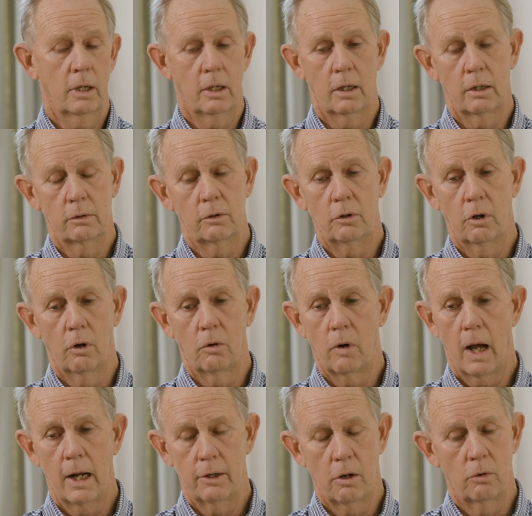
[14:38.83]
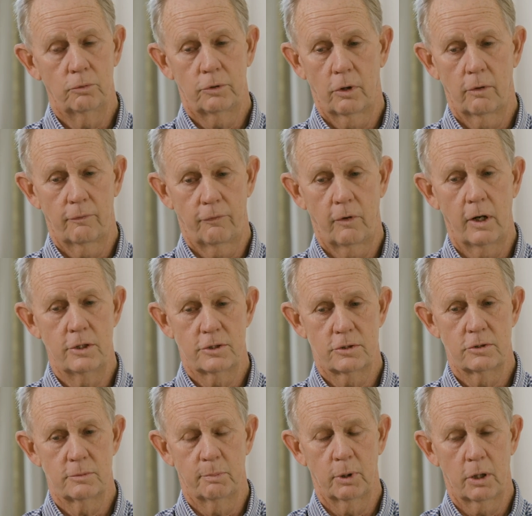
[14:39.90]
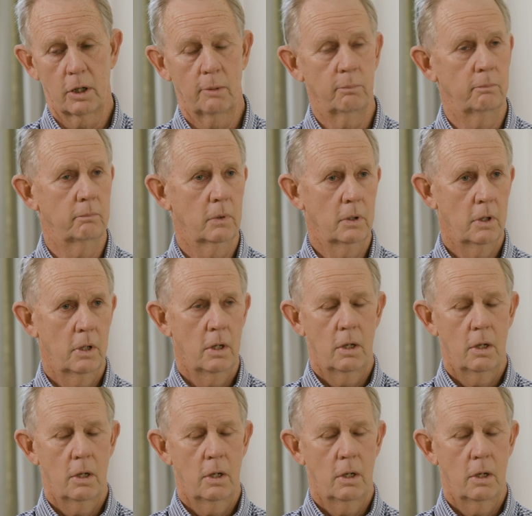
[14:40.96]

And, you know, I know turf racing's become